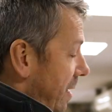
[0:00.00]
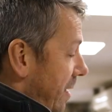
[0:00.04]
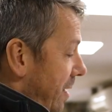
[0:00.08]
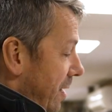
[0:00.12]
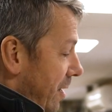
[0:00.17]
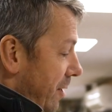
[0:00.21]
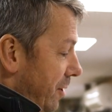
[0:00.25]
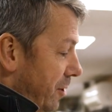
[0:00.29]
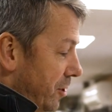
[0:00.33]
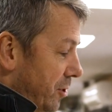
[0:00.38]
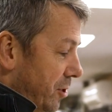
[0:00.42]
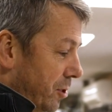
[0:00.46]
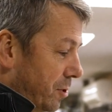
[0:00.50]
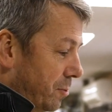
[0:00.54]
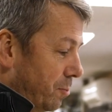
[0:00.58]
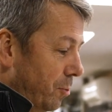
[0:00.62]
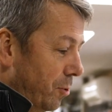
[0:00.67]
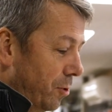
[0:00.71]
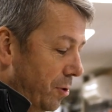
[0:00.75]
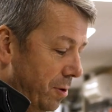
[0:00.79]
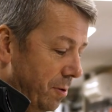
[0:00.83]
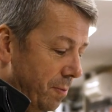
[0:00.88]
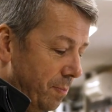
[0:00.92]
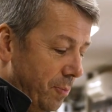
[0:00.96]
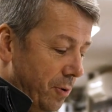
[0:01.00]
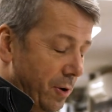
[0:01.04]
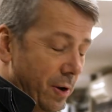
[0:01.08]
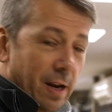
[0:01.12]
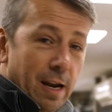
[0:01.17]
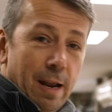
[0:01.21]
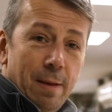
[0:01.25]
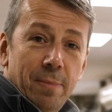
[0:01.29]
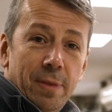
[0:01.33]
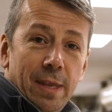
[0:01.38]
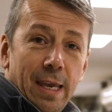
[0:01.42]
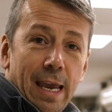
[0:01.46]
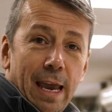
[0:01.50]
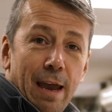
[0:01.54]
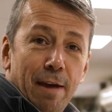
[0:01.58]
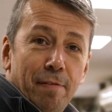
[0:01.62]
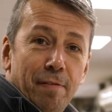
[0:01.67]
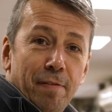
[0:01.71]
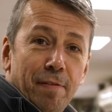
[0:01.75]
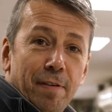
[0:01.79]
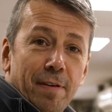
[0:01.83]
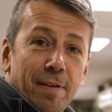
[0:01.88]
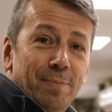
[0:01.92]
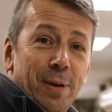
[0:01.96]
You know, you just wouldn't put an
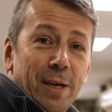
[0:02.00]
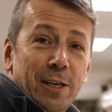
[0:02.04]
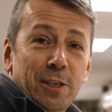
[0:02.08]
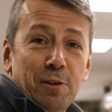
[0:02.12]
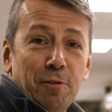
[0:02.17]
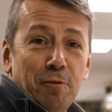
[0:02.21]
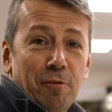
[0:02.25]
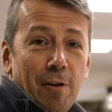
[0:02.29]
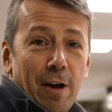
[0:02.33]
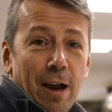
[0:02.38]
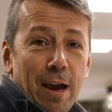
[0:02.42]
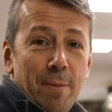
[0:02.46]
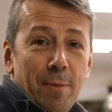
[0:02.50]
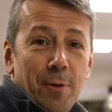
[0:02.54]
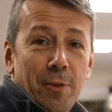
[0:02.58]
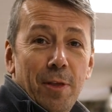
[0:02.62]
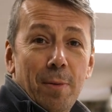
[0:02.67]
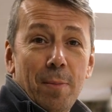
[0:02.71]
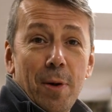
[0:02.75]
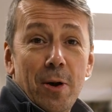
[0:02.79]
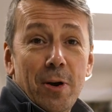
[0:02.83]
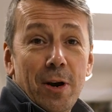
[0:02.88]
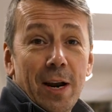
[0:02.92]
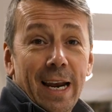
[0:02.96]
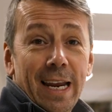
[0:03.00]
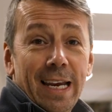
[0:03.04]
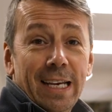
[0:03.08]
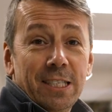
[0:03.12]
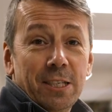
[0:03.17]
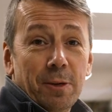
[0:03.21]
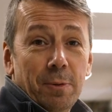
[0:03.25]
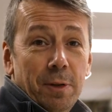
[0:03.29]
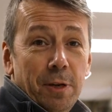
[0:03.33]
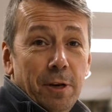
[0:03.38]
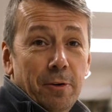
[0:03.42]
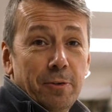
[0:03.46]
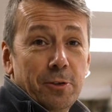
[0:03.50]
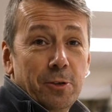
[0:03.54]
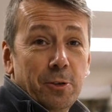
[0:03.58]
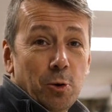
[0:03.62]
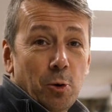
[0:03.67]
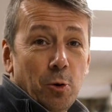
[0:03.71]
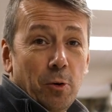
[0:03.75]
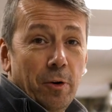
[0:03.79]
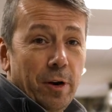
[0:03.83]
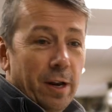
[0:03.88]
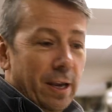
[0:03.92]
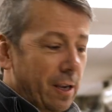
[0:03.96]
MDF picture frame on the Mona Lisa when you're
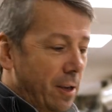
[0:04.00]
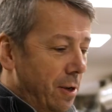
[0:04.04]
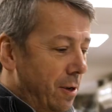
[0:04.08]
restoring it.